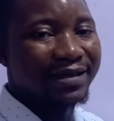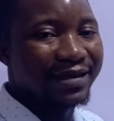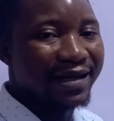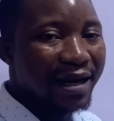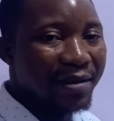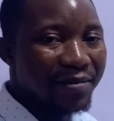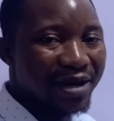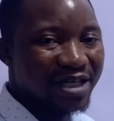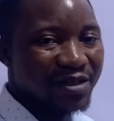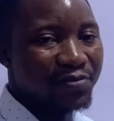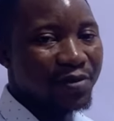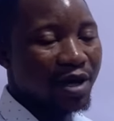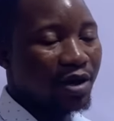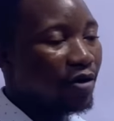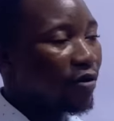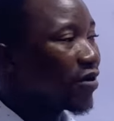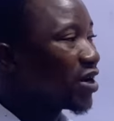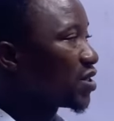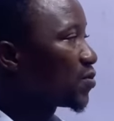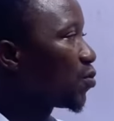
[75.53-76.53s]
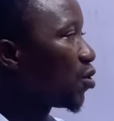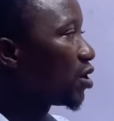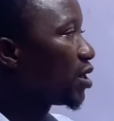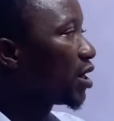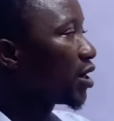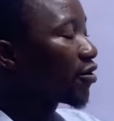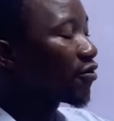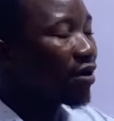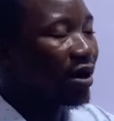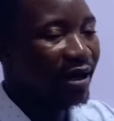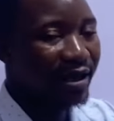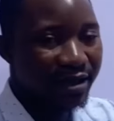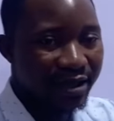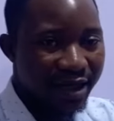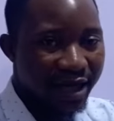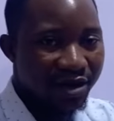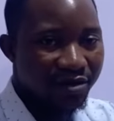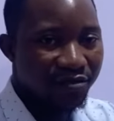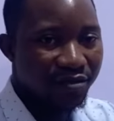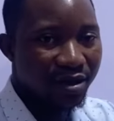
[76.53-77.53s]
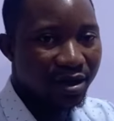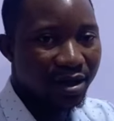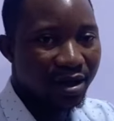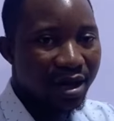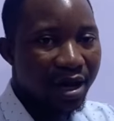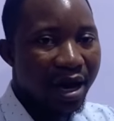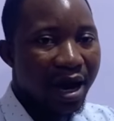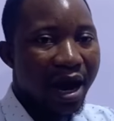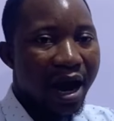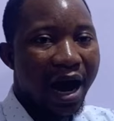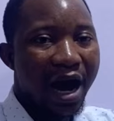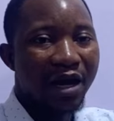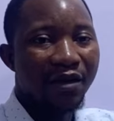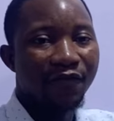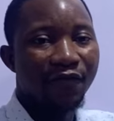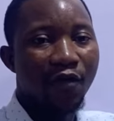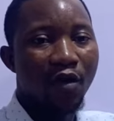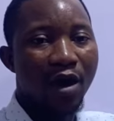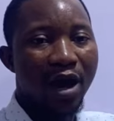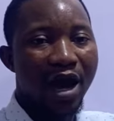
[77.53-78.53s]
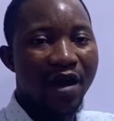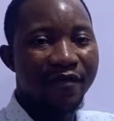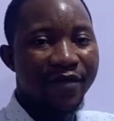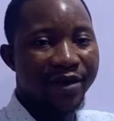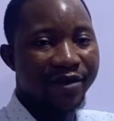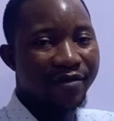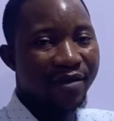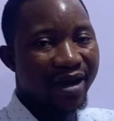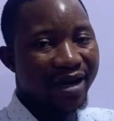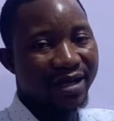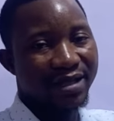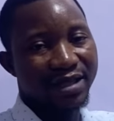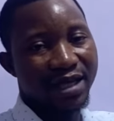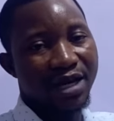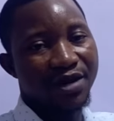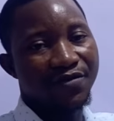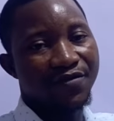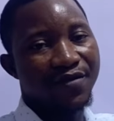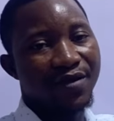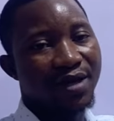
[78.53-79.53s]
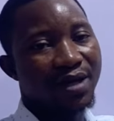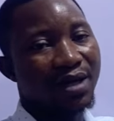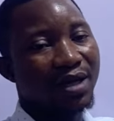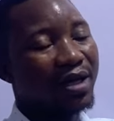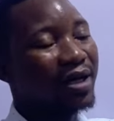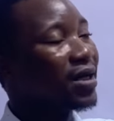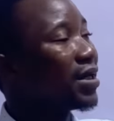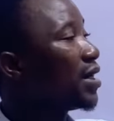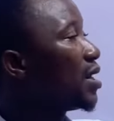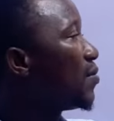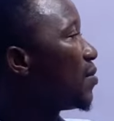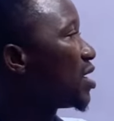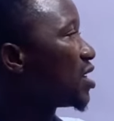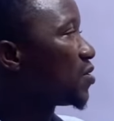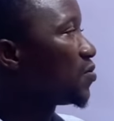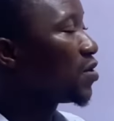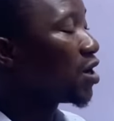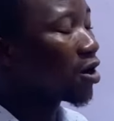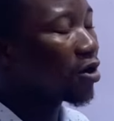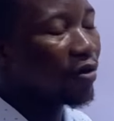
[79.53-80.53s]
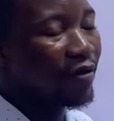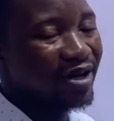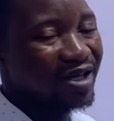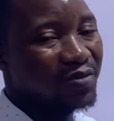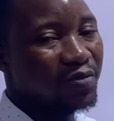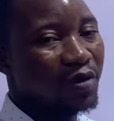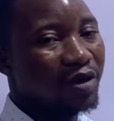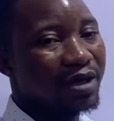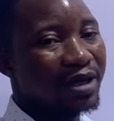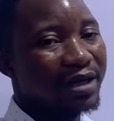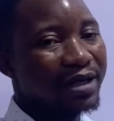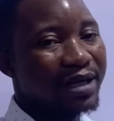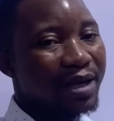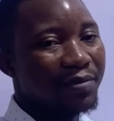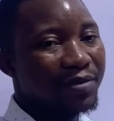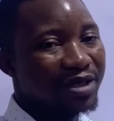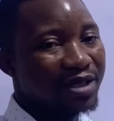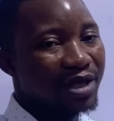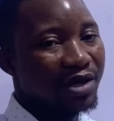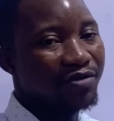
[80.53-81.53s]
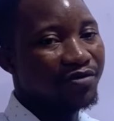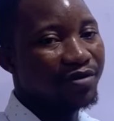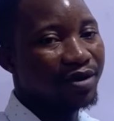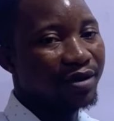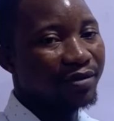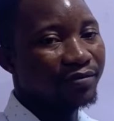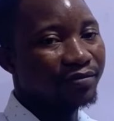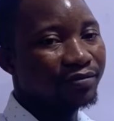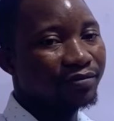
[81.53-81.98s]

there must be a corresponding credit entry. And for every credit entry, there must be a corresponding debit entry.